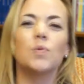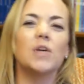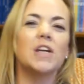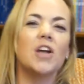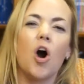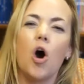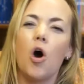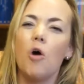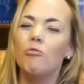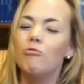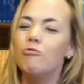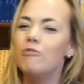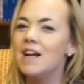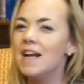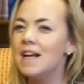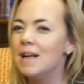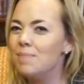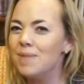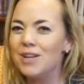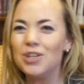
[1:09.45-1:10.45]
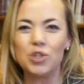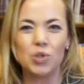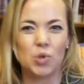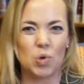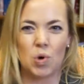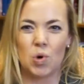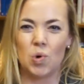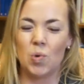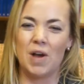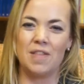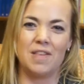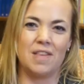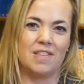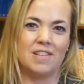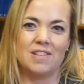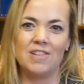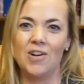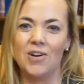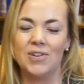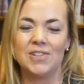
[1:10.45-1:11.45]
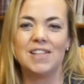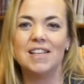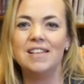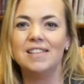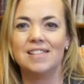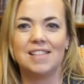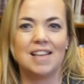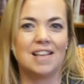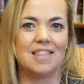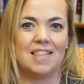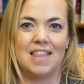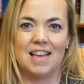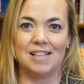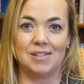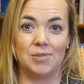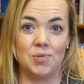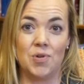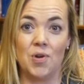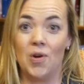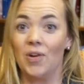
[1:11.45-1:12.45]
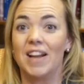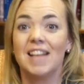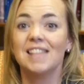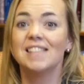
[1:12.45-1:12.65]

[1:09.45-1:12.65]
We can't really be sure whether the Nazis did this or not.